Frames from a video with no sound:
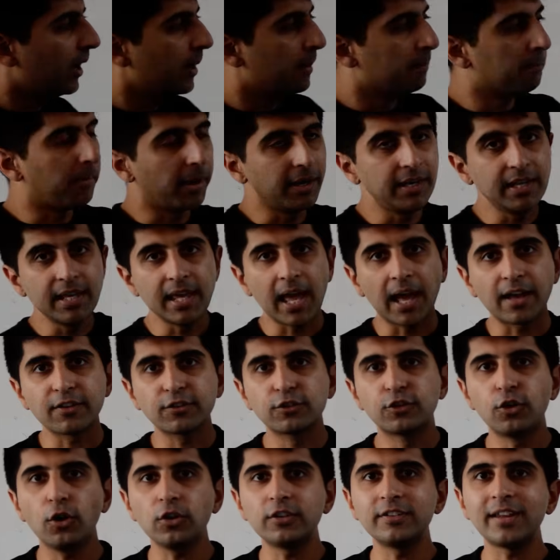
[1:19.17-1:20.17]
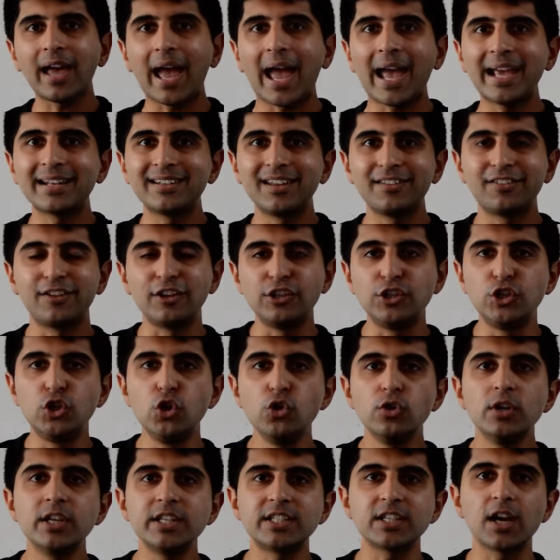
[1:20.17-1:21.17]
Money has got to act as a
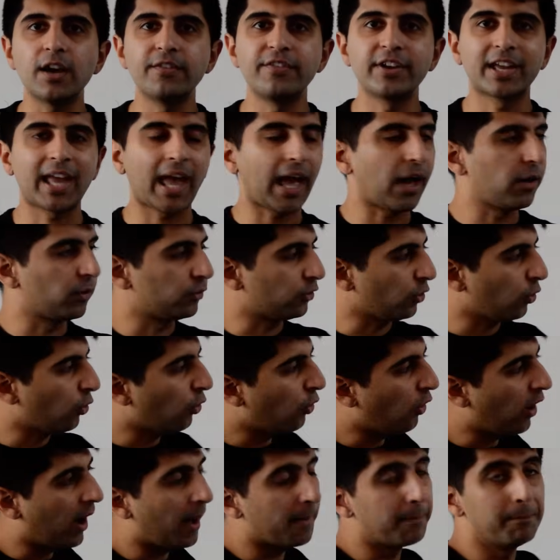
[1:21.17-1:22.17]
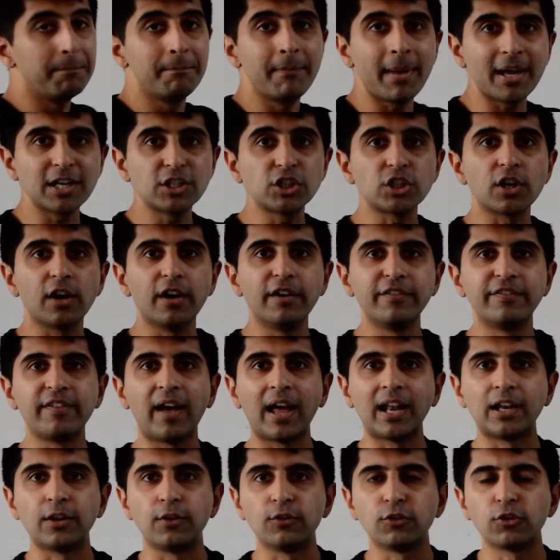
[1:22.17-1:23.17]
unit of account or a measure of value.